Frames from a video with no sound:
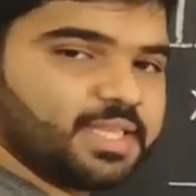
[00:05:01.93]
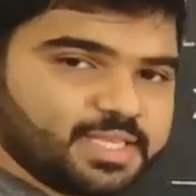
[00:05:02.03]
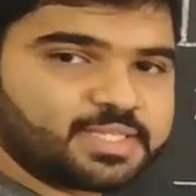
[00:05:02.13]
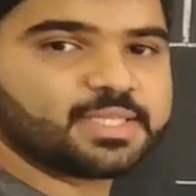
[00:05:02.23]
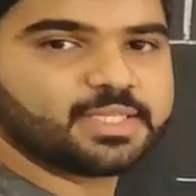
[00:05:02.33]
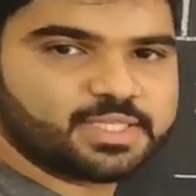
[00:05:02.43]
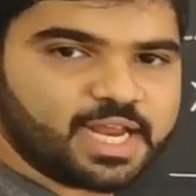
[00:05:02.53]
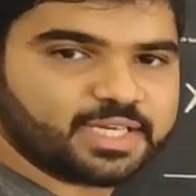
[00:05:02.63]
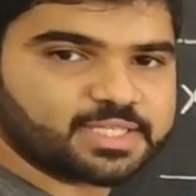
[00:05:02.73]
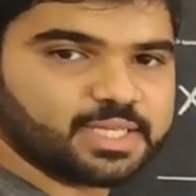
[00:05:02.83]
this
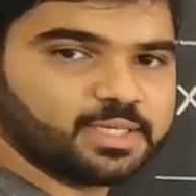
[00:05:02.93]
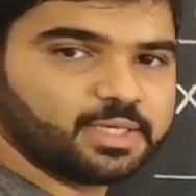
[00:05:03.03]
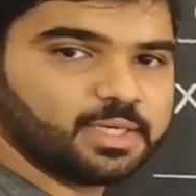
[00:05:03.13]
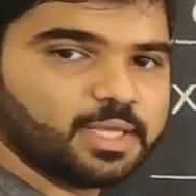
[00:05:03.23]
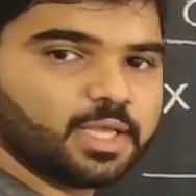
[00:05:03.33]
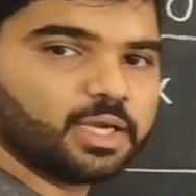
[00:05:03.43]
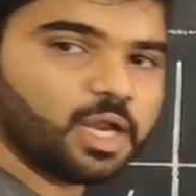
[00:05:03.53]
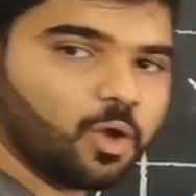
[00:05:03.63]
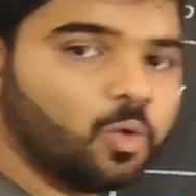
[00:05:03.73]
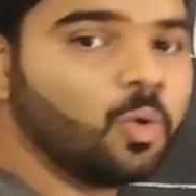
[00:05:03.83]
data set. Now,